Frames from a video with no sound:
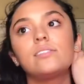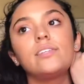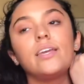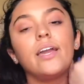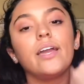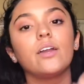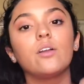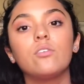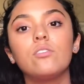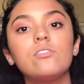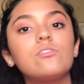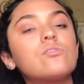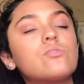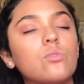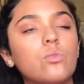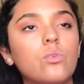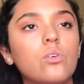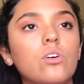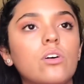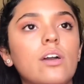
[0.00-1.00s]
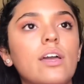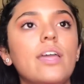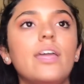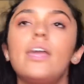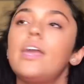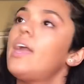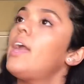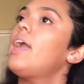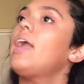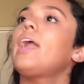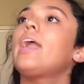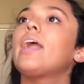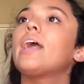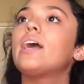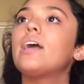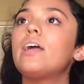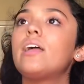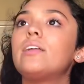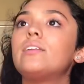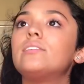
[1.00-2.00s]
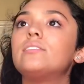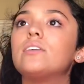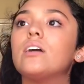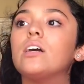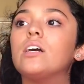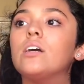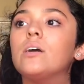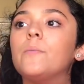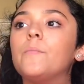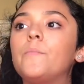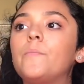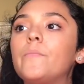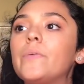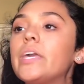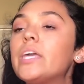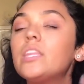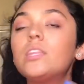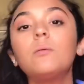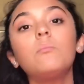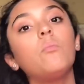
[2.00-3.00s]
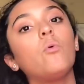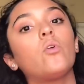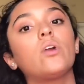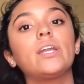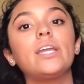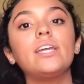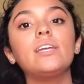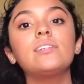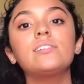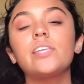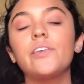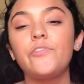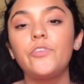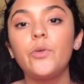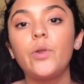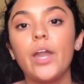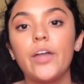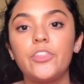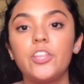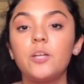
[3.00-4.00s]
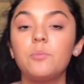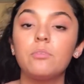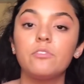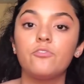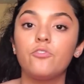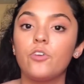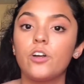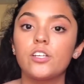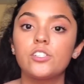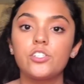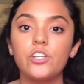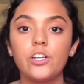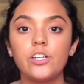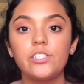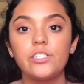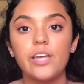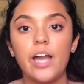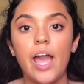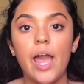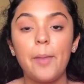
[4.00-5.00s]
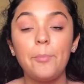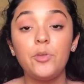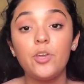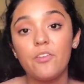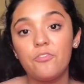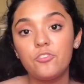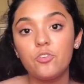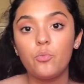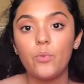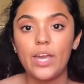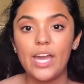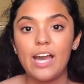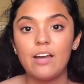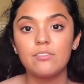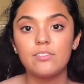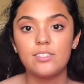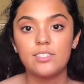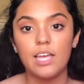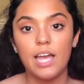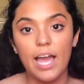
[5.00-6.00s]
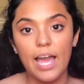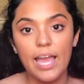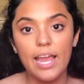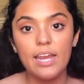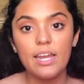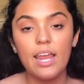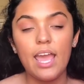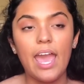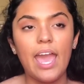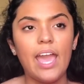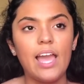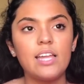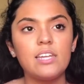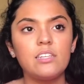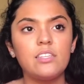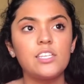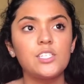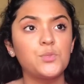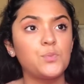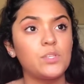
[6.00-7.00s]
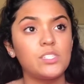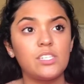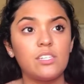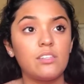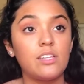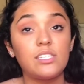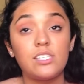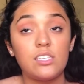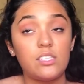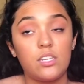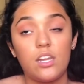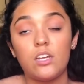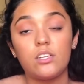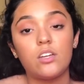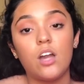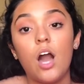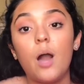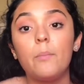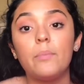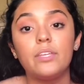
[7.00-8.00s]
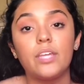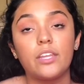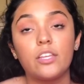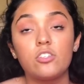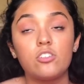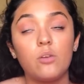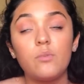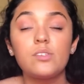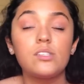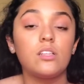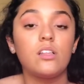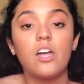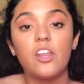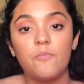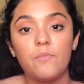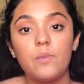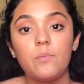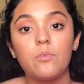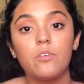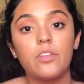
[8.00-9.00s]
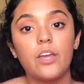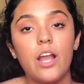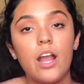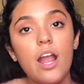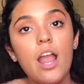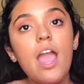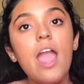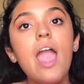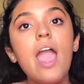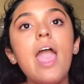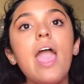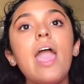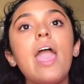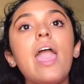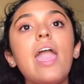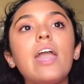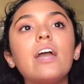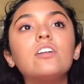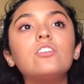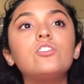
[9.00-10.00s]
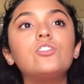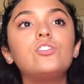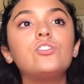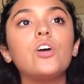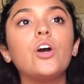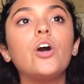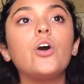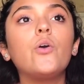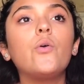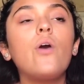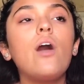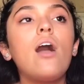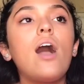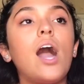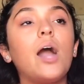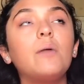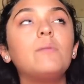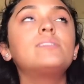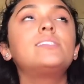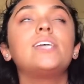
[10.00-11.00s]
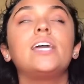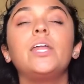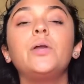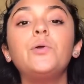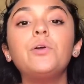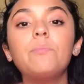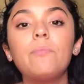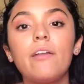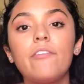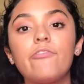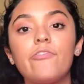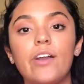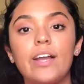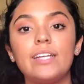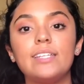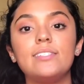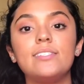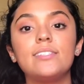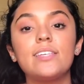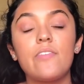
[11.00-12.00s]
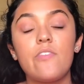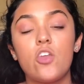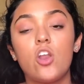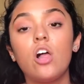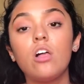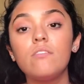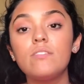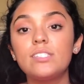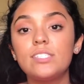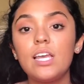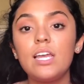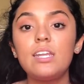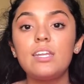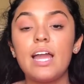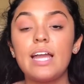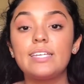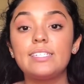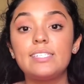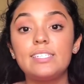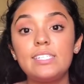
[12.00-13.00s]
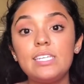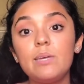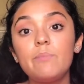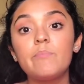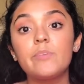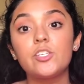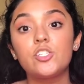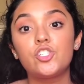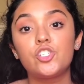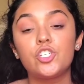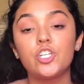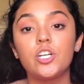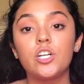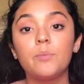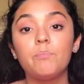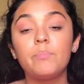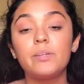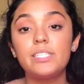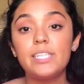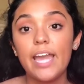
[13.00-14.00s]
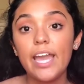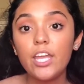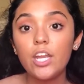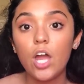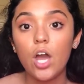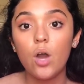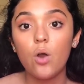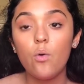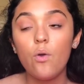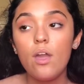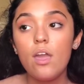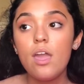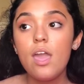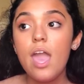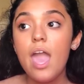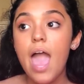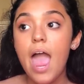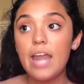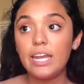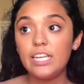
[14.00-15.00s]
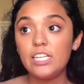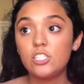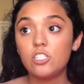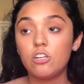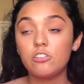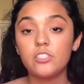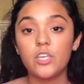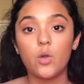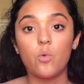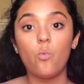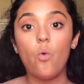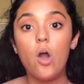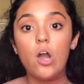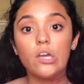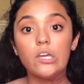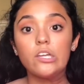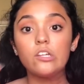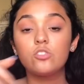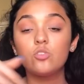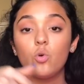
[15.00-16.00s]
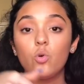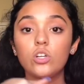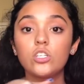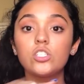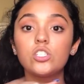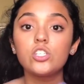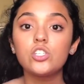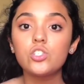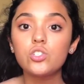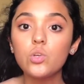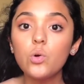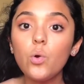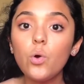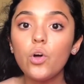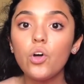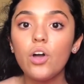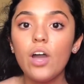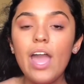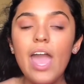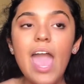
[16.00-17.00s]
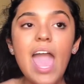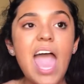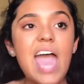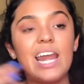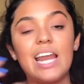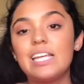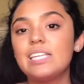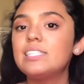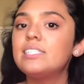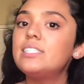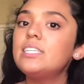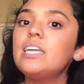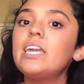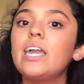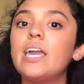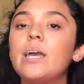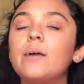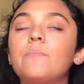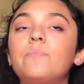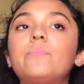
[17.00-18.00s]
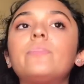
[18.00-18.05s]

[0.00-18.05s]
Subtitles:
day I go to school, and in the mornings, if you get there before a certain time, you have to wait outside. And this isn't uncommon, like there's always a lot of people there. And so I was standing with my friends, and then all of a sudden I see Mr. Potato, and he starts like walking towards the school, and I see him,